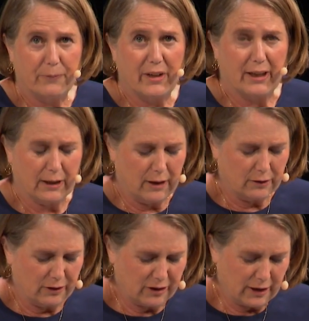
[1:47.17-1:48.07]

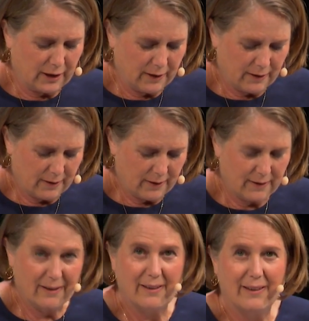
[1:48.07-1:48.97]
technology.
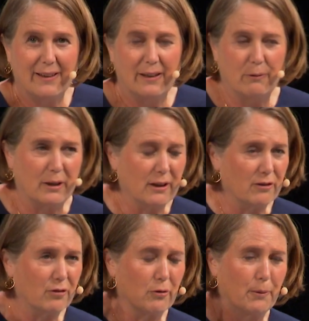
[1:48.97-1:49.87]
We
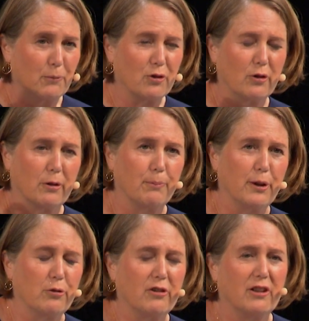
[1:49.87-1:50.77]
could stream sort of
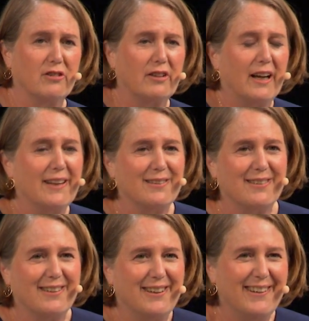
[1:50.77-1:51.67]

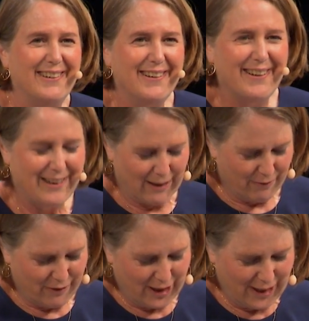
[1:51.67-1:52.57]
postage-sized
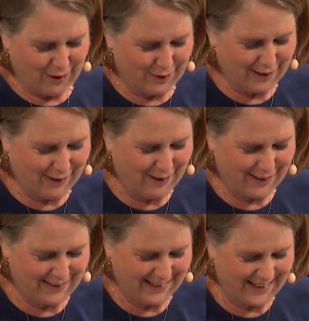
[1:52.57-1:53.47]
videos
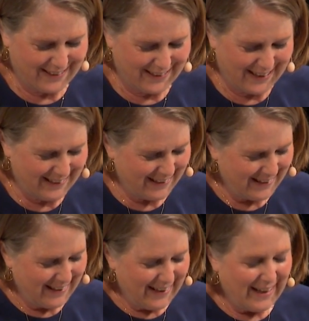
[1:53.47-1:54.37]
across the internet,
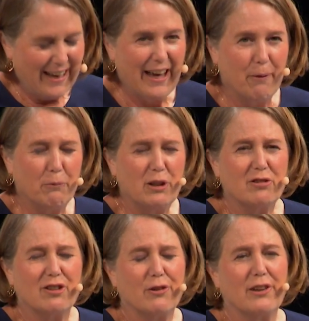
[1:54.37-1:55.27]
and we
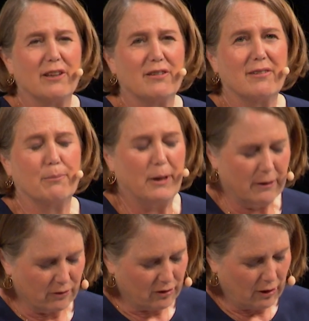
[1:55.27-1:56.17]
sold this to
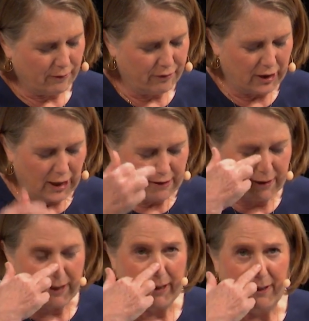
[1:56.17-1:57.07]
Microsoft in
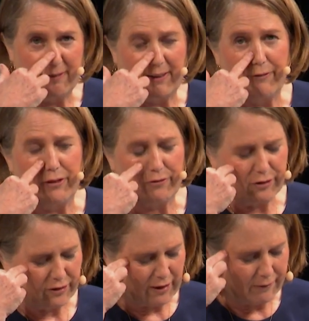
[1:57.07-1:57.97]
1997
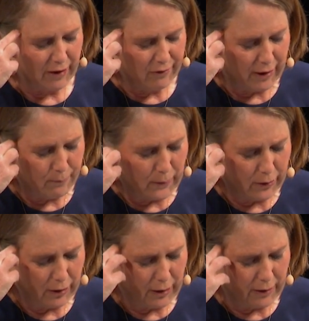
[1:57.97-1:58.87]
for $75
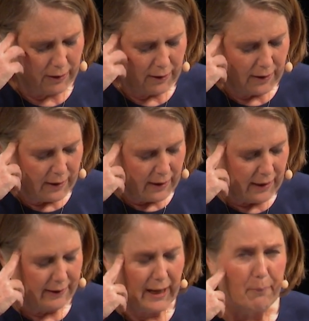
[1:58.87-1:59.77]
million,
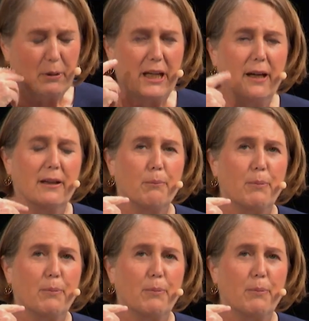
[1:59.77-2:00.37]
and that became the